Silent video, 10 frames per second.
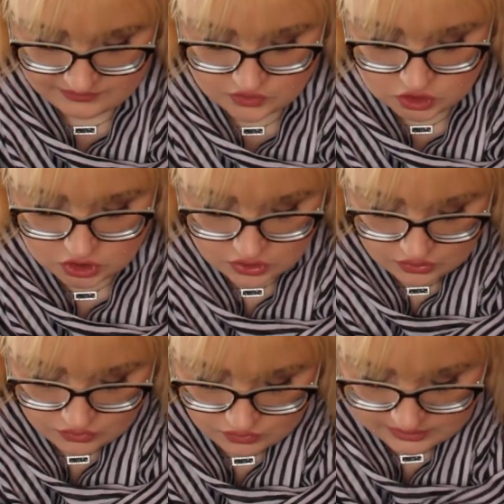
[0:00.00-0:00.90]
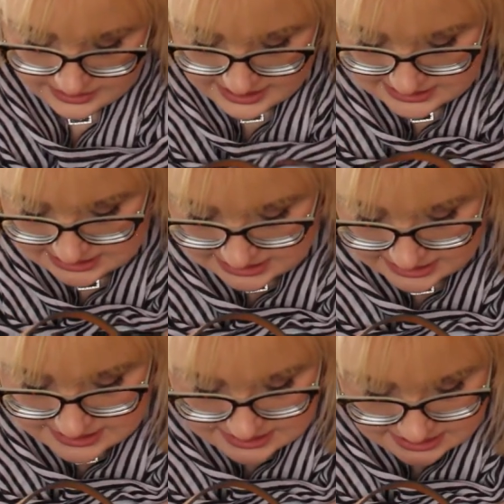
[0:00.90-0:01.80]
have two last
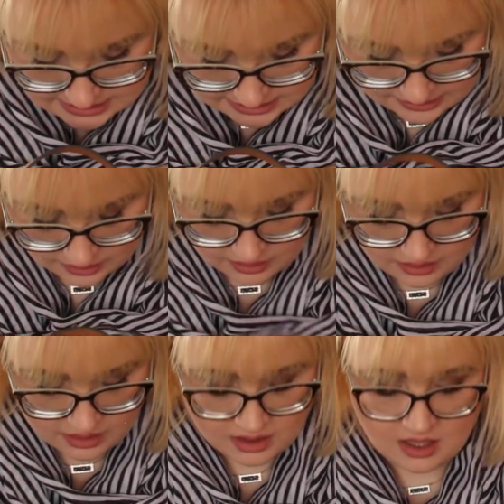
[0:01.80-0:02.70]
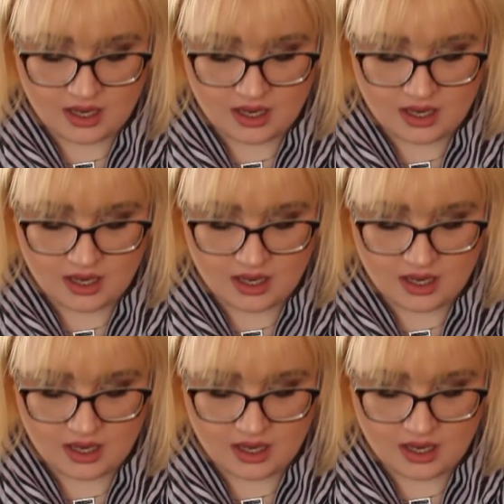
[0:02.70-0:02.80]
things in here.